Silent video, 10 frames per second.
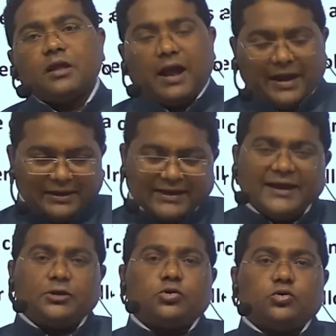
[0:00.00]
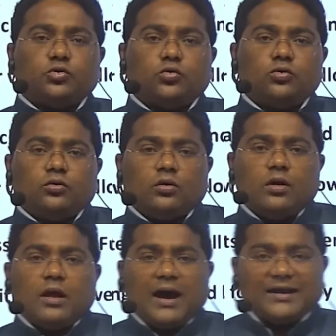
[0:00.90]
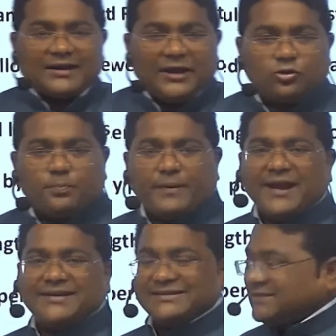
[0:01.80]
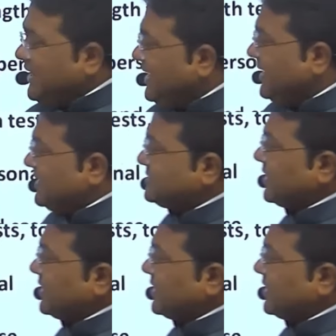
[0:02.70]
And try to do or try to practice daily answer